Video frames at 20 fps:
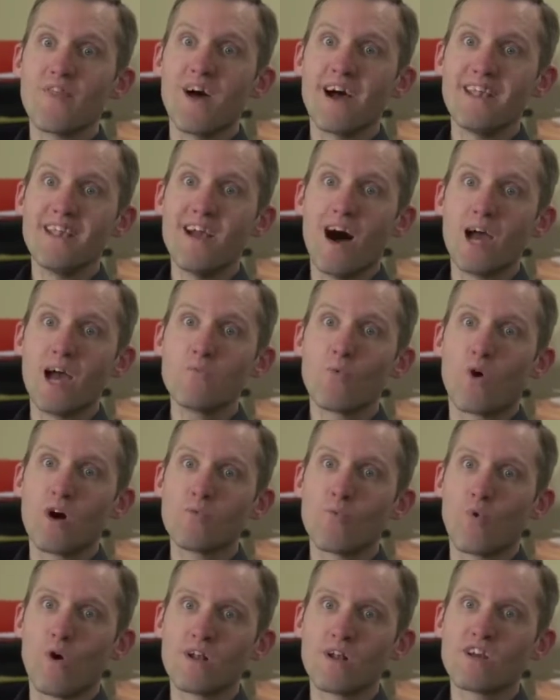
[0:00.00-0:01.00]
that
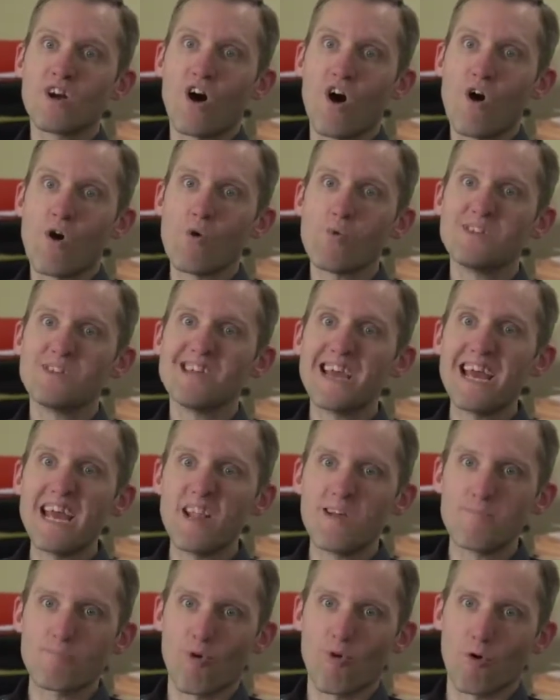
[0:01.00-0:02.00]
911 call was
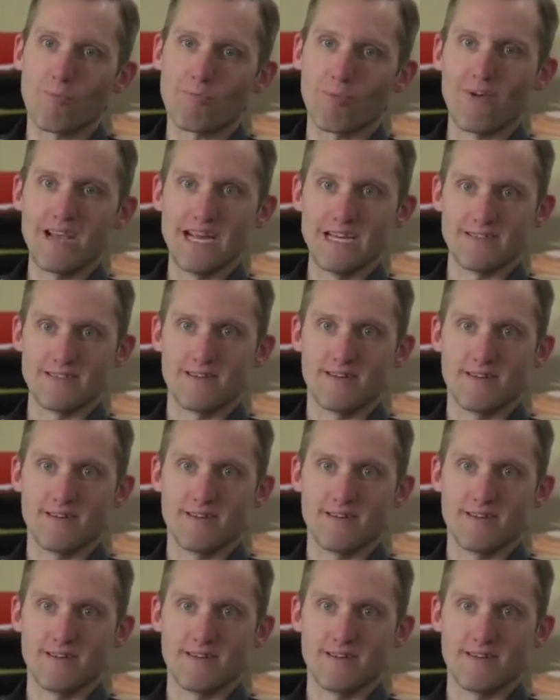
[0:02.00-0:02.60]
inappropriate.